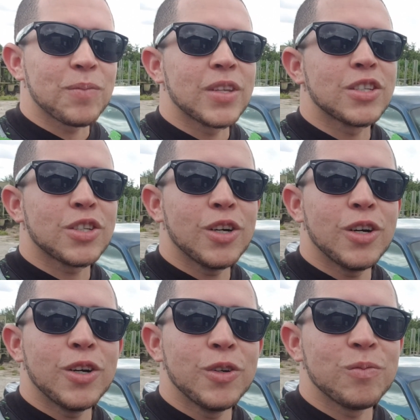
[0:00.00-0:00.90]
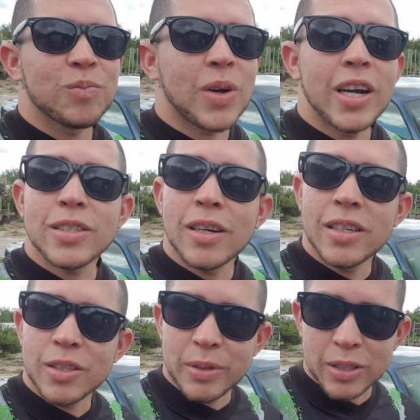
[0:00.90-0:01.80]
So I
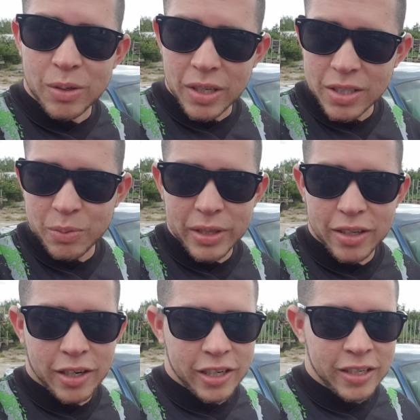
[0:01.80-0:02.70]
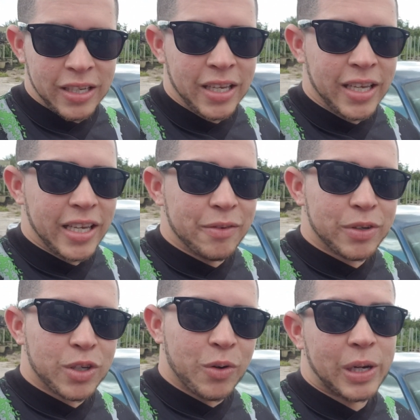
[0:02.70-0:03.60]
started doing donuts with the car,
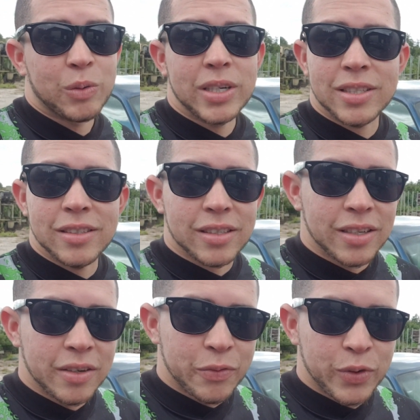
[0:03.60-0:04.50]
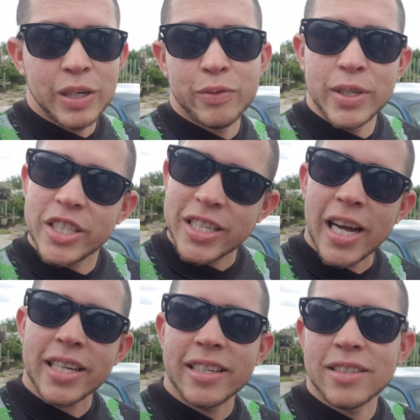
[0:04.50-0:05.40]
even though it wasn't fully
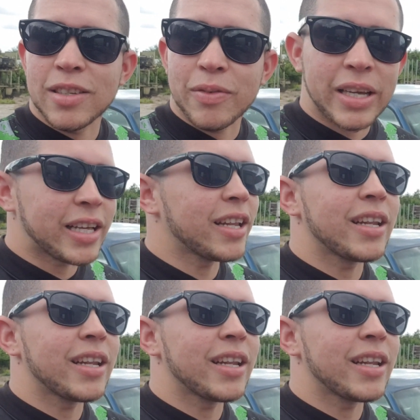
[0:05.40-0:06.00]
checked and stuff like that.